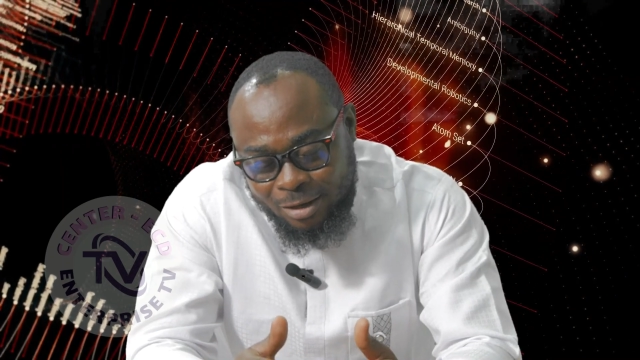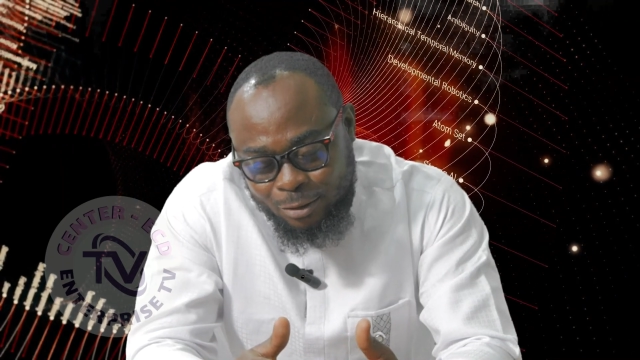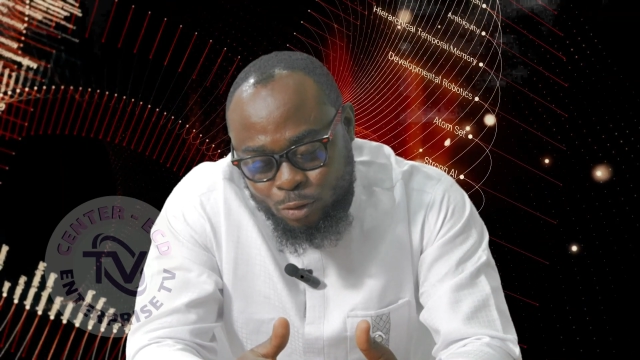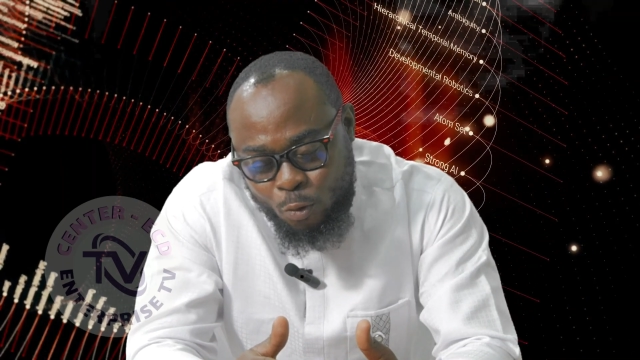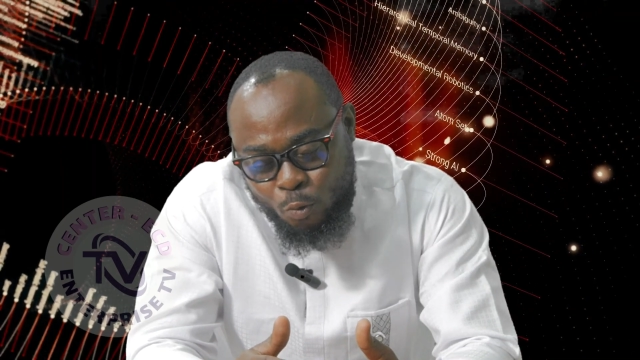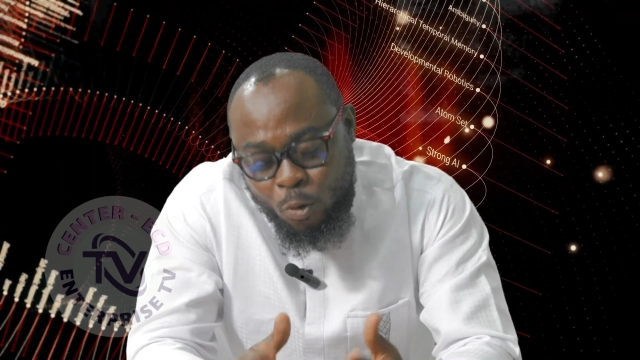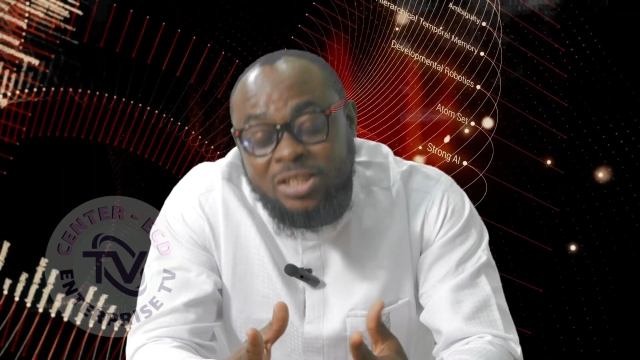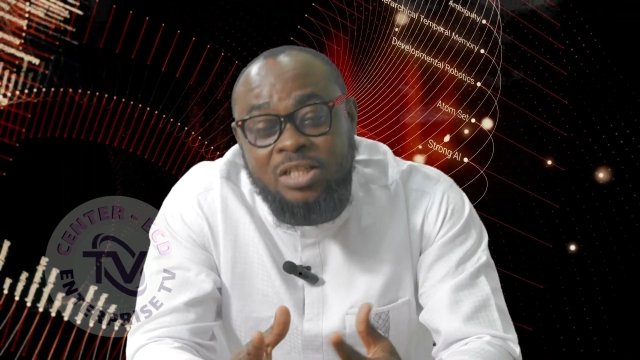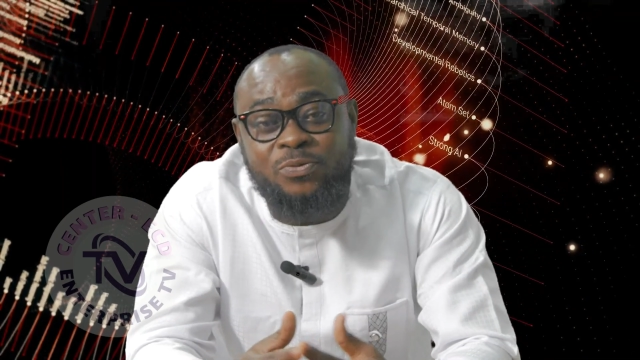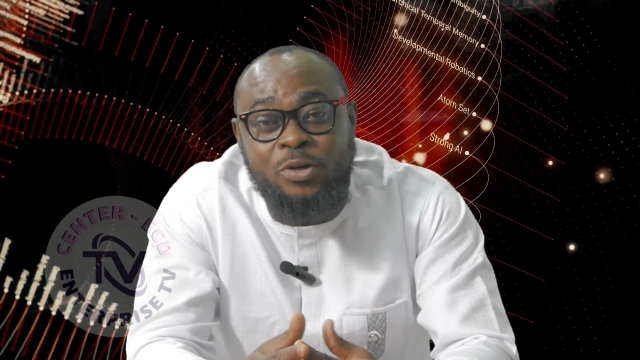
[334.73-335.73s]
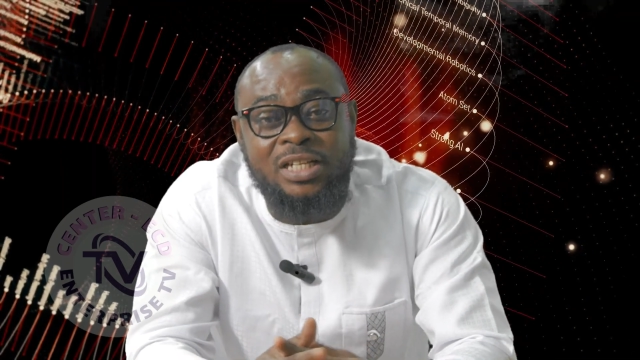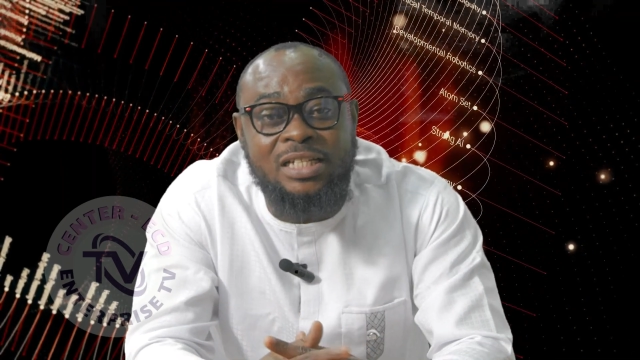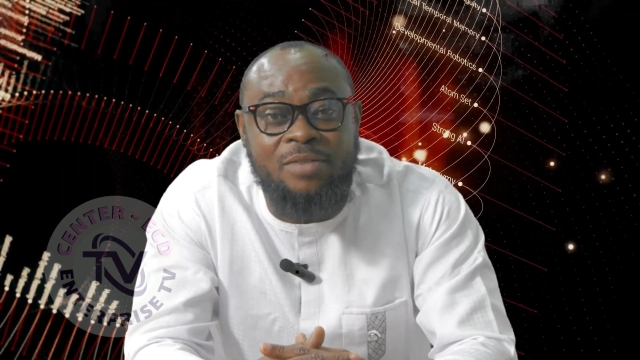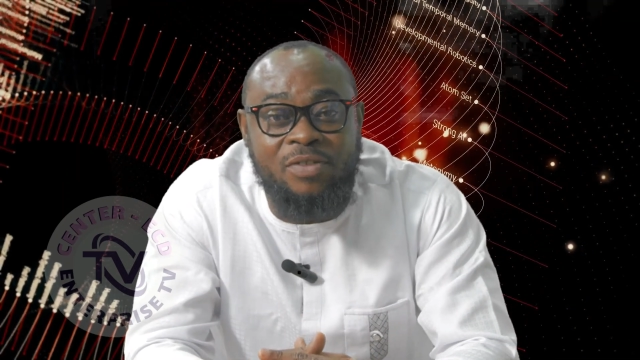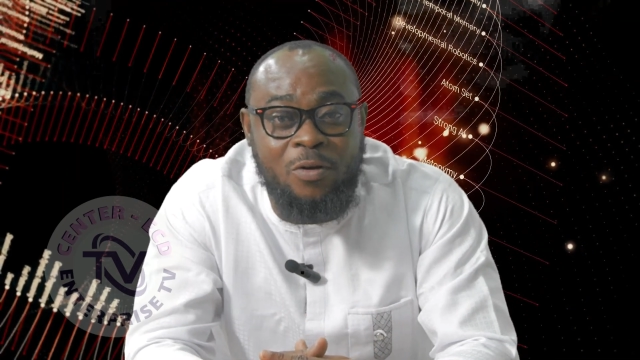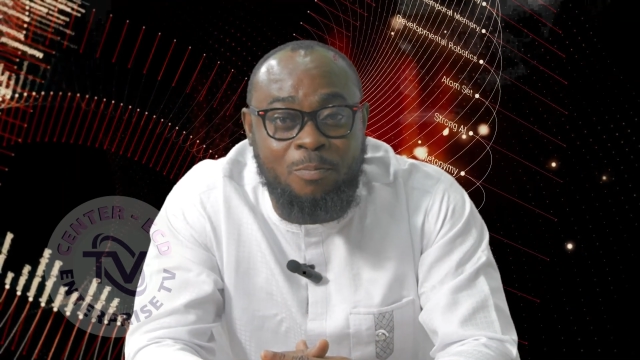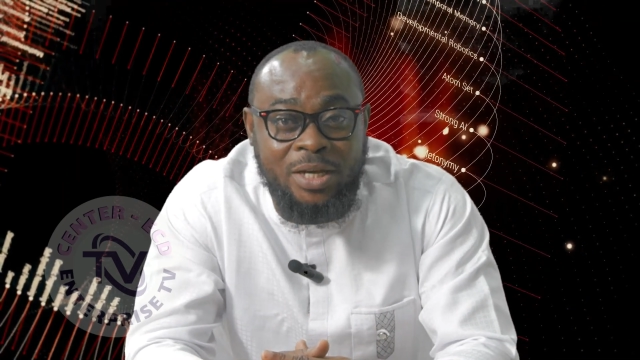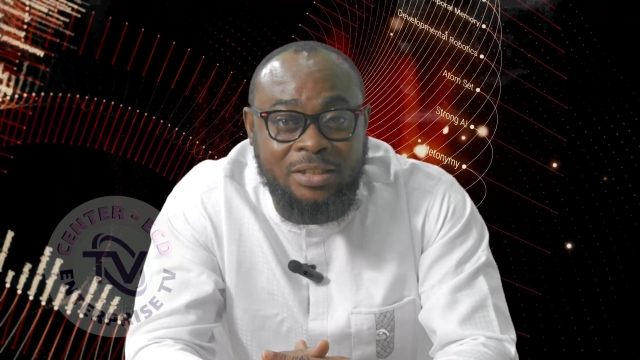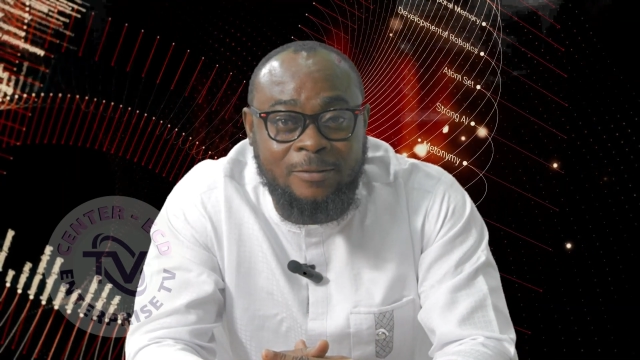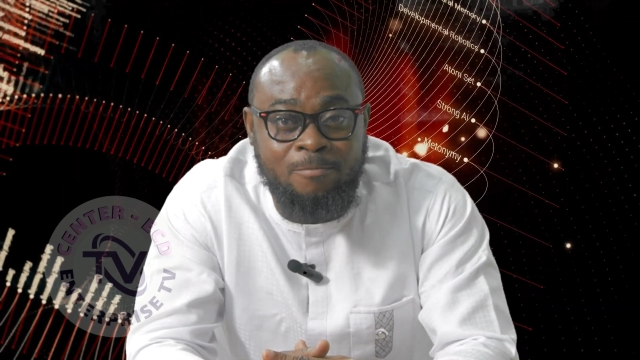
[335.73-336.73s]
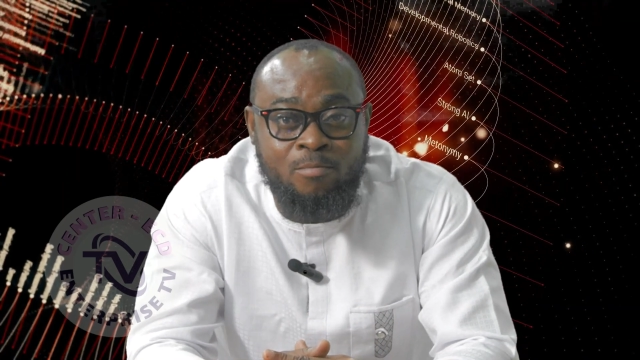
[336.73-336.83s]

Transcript: So what is front-end development?